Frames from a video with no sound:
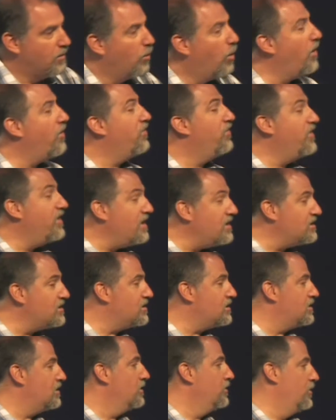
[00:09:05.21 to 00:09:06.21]
well,
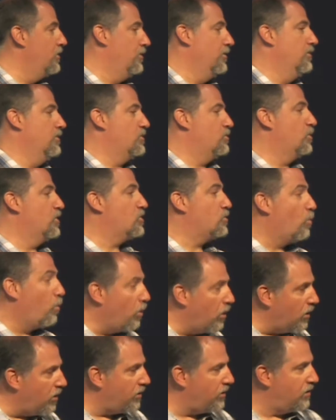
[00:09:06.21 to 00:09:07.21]
this news was
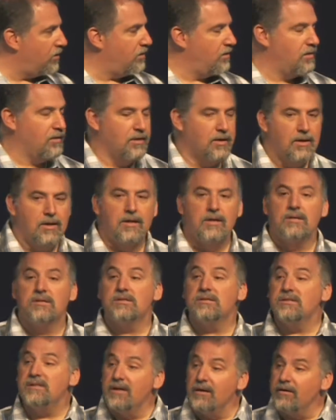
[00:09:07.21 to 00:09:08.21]
worth
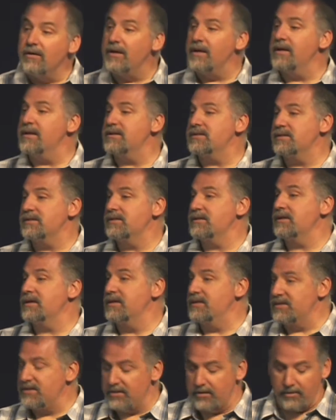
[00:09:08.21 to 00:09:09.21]
serious
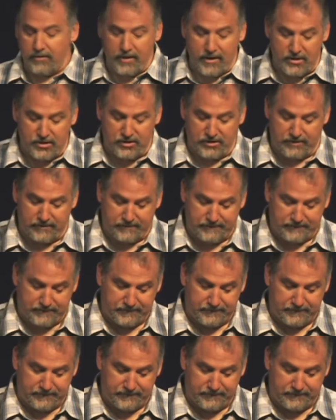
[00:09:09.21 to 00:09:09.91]
consideration.